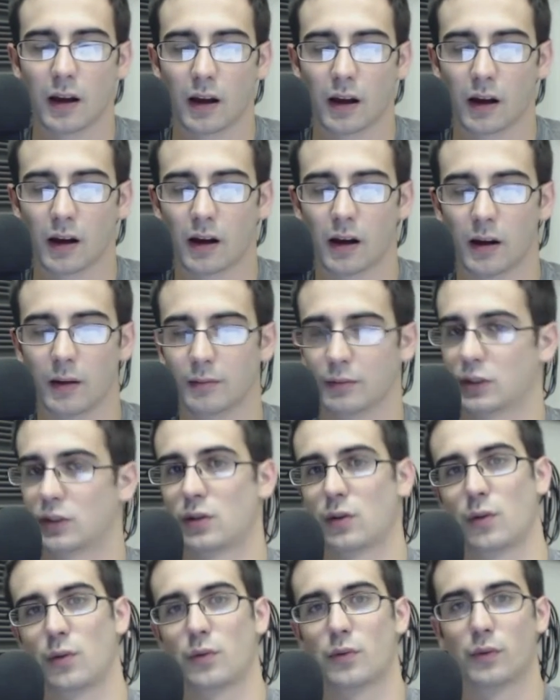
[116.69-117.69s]

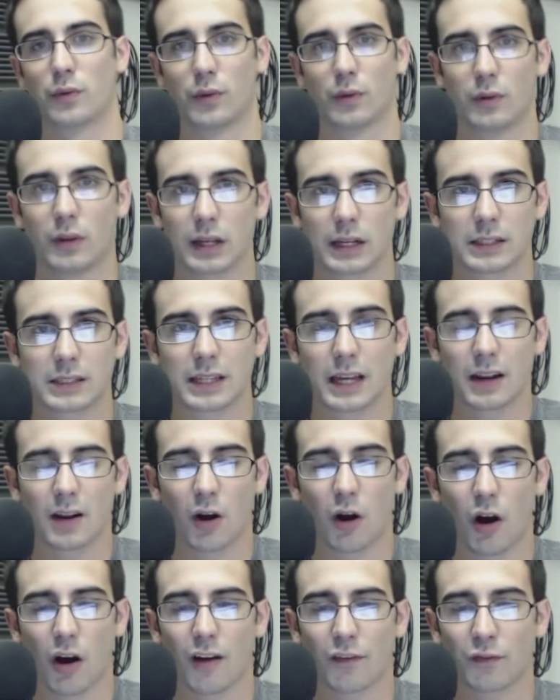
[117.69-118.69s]
So, like I said,
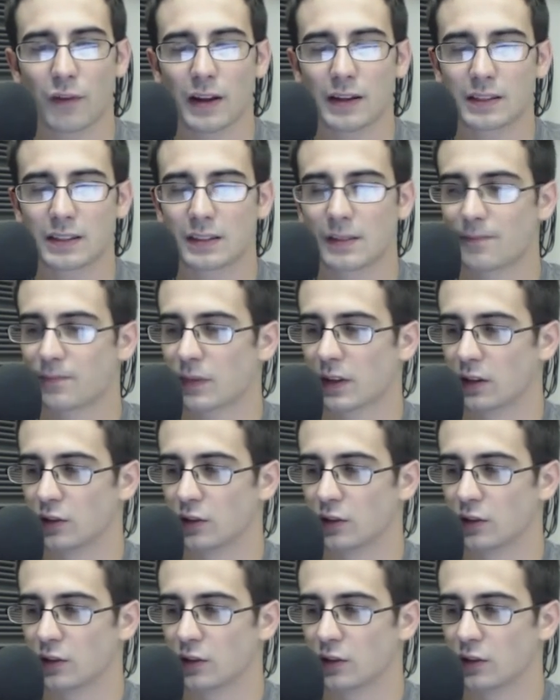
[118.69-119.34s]
offense,